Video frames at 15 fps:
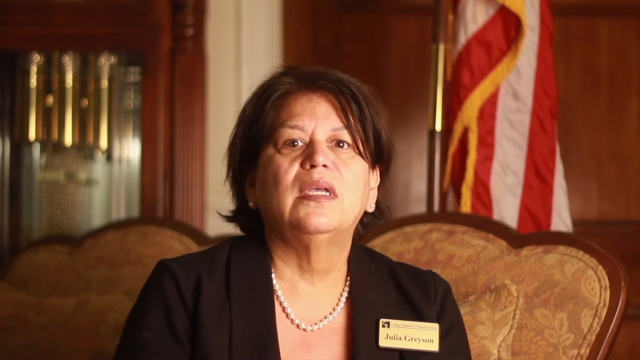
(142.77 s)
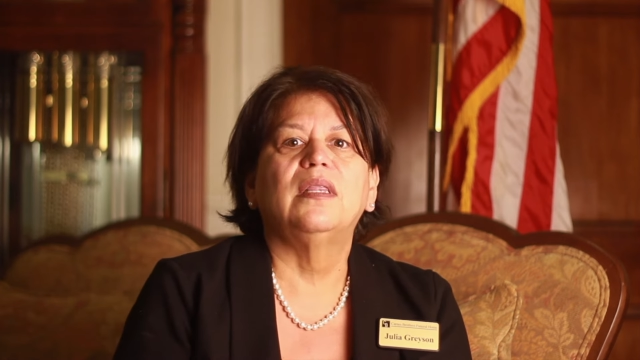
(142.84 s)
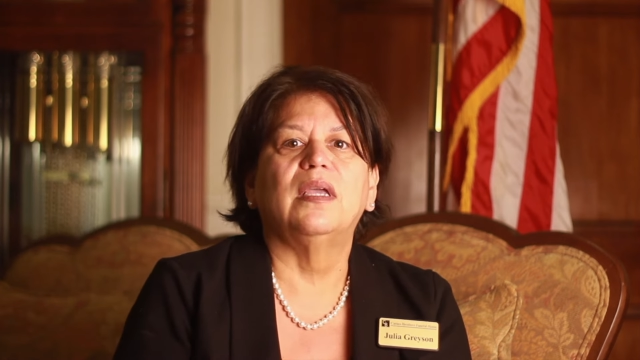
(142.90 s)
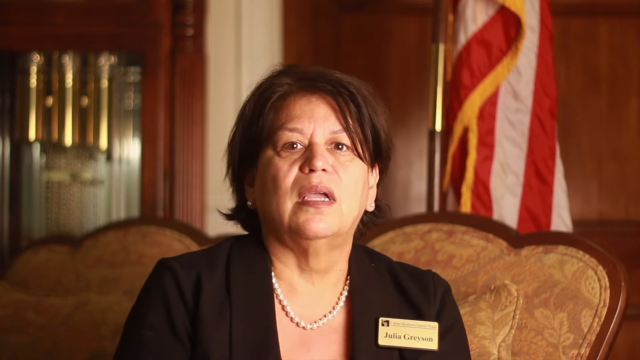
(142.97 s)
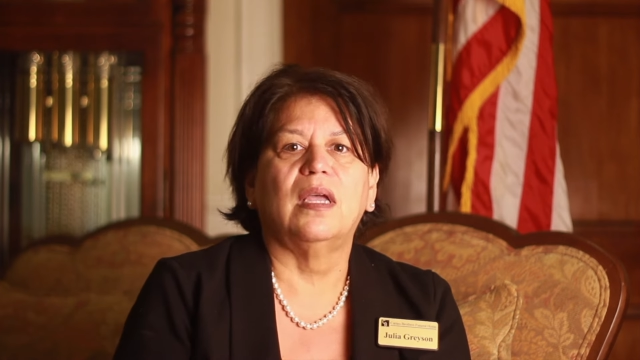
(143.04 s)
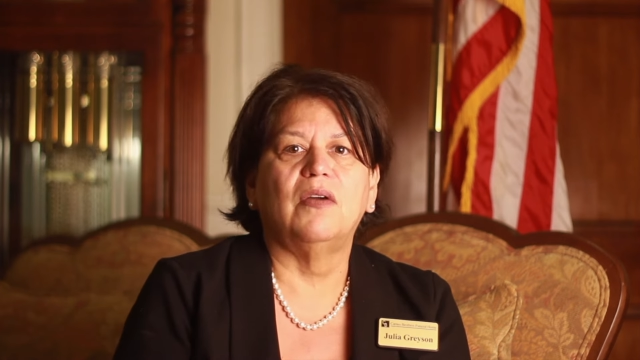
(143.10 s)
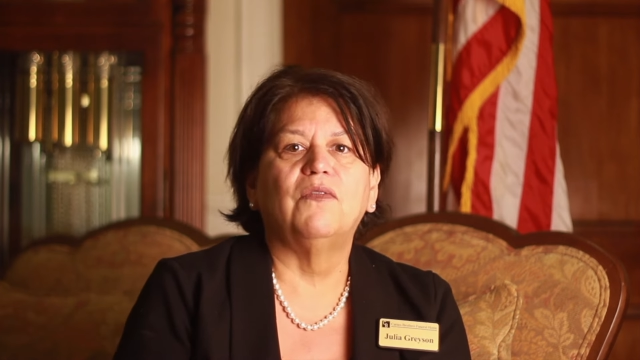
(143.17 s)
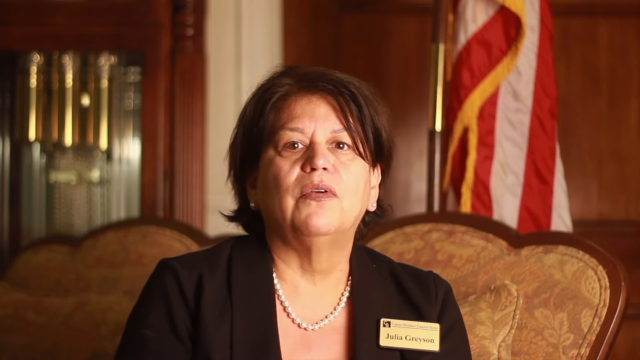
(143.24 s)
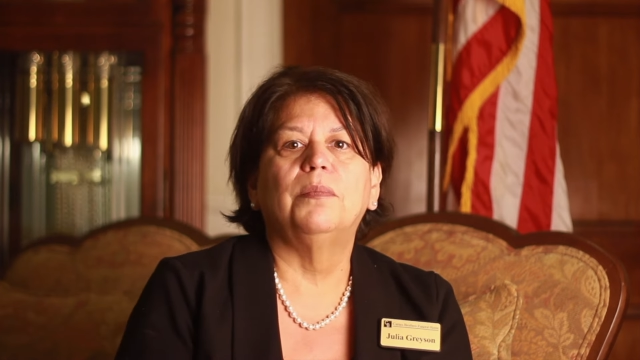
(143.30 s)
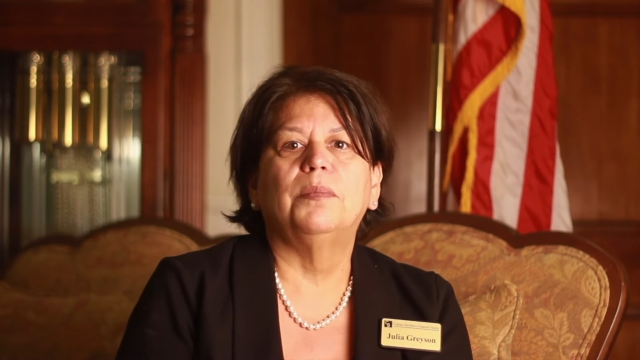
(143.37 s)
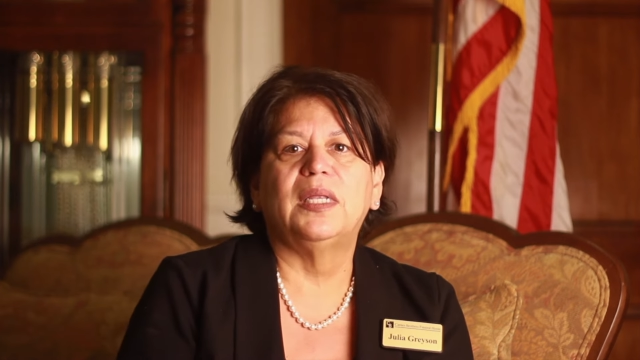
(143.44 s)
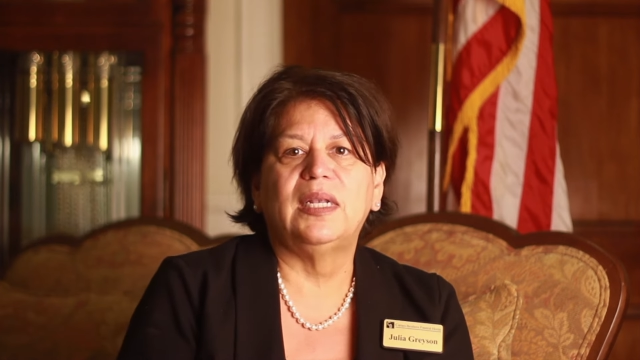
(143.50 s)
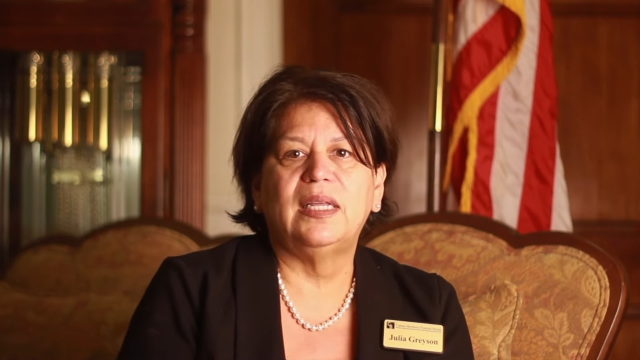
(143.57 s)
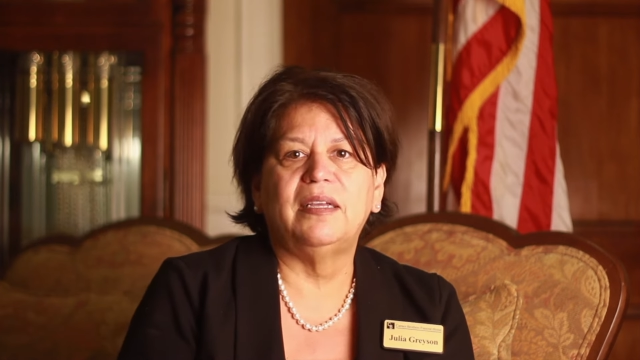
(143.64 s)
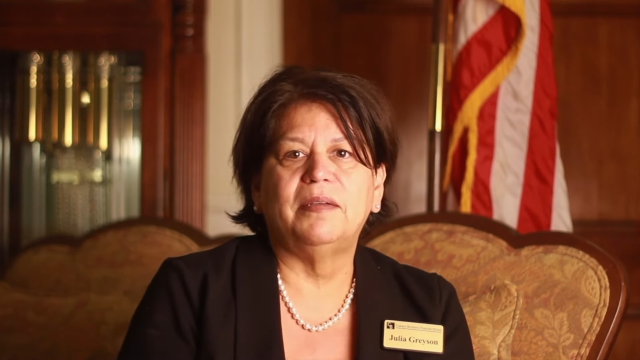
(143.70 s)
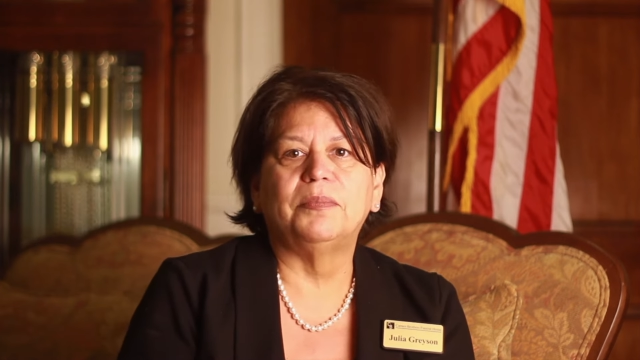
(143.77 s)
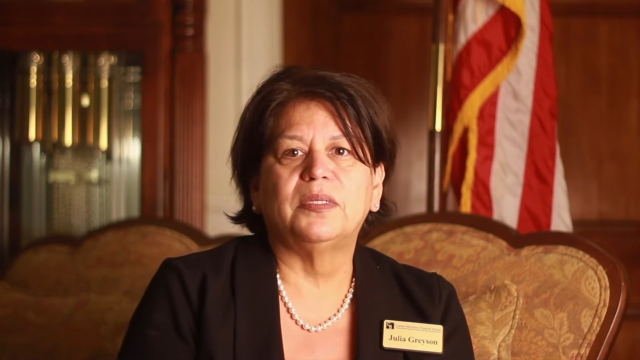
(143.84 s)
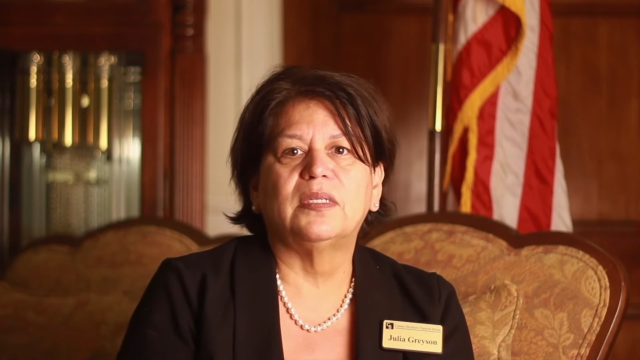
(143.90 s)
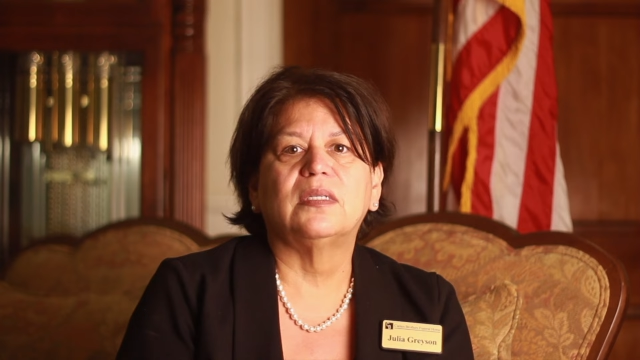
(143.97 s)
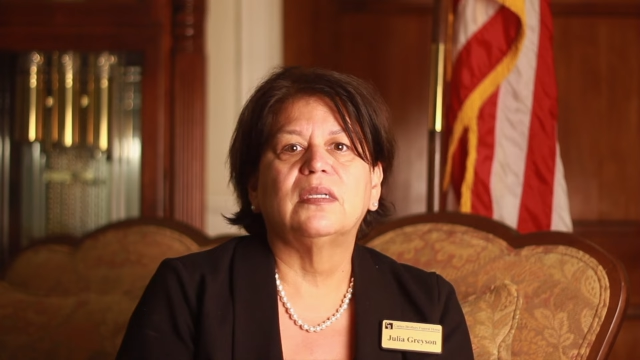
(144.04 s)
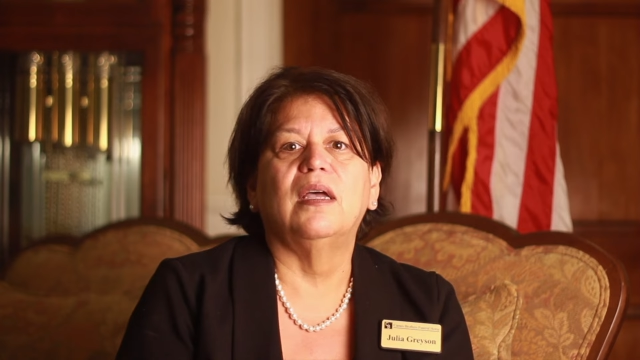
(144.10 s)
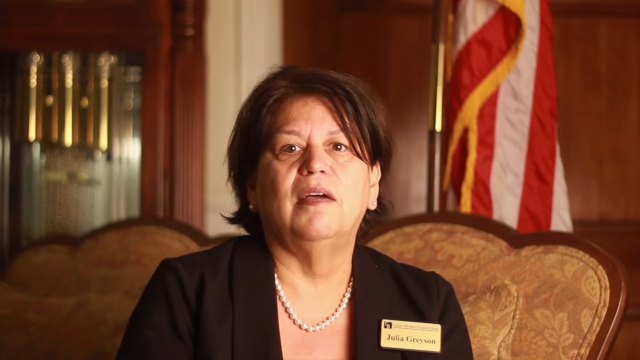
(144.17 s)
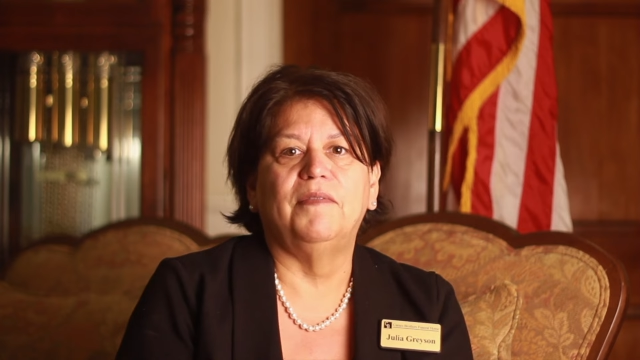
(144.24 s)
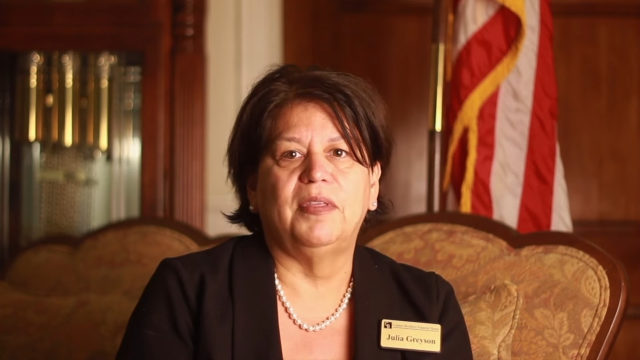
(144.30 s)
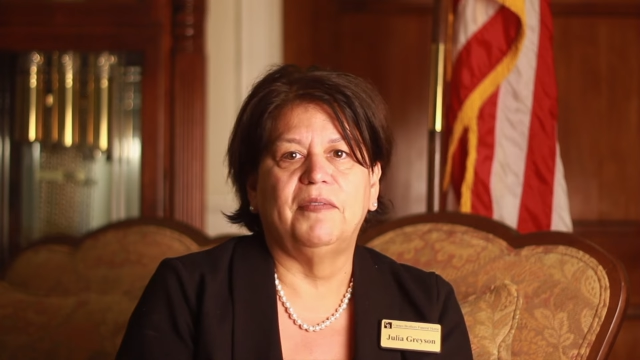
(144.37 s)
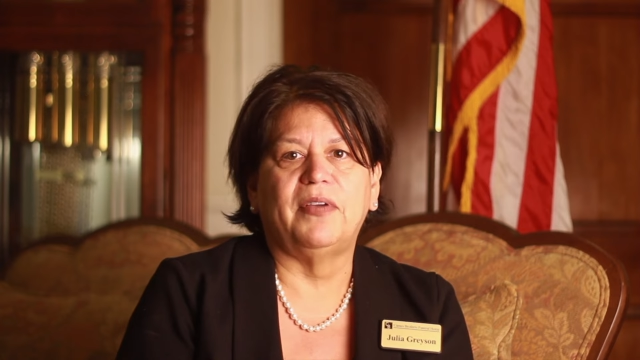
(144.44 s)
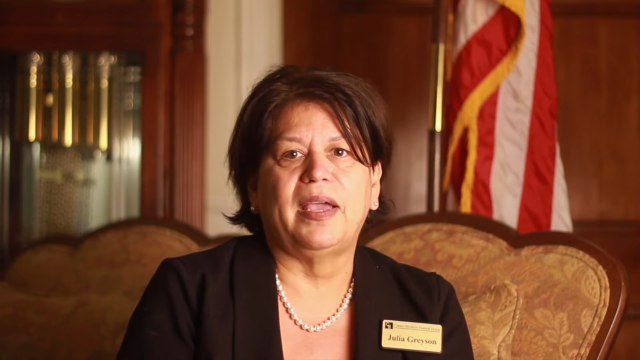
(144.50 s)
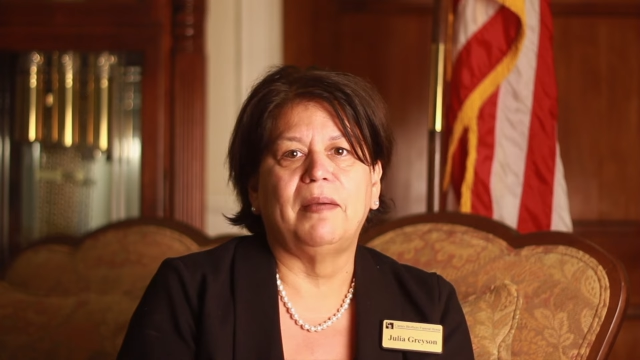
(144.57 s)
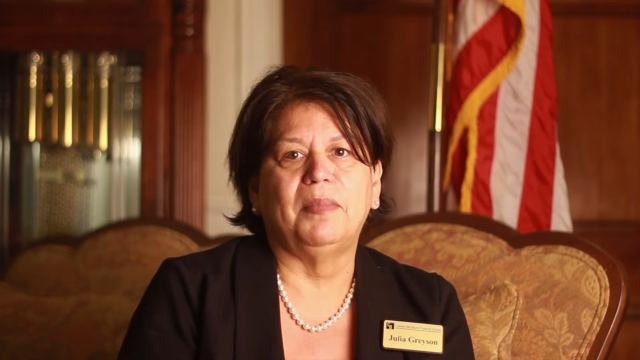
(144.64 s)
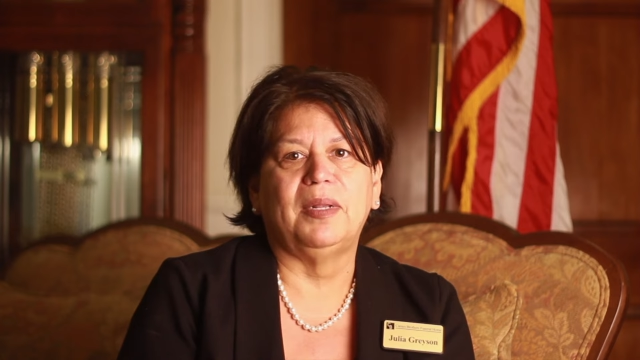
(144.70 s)
that come from the lips of the
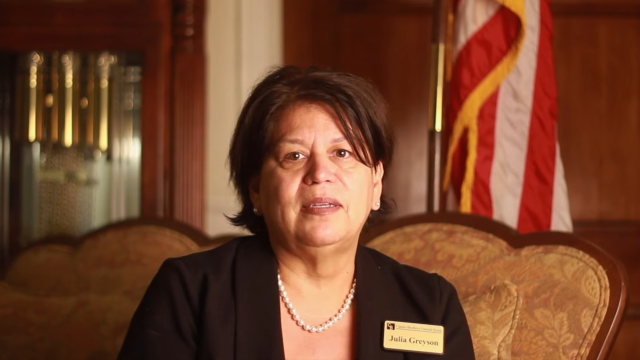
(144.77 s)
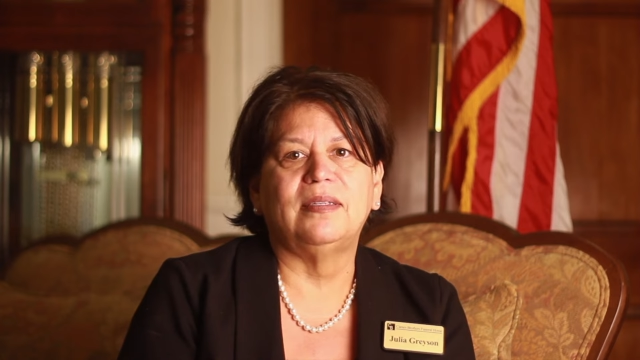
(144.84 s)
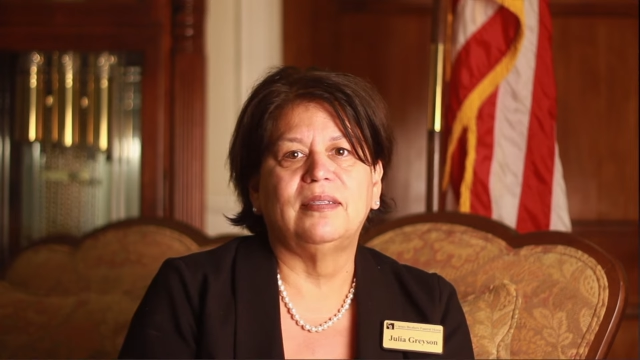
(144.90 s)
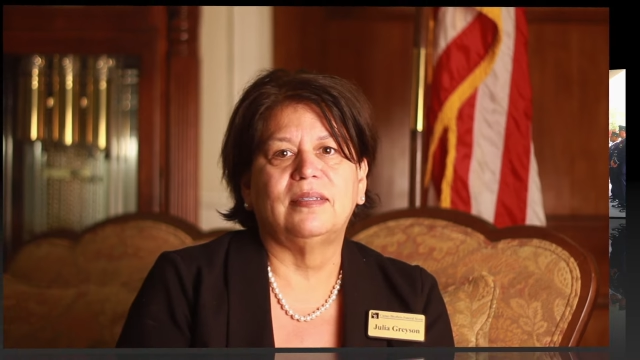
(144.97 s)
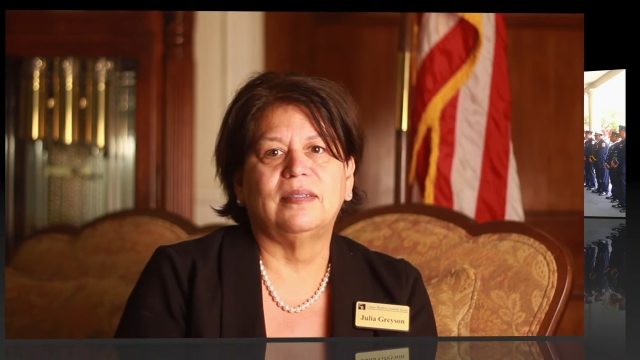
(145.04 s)
families.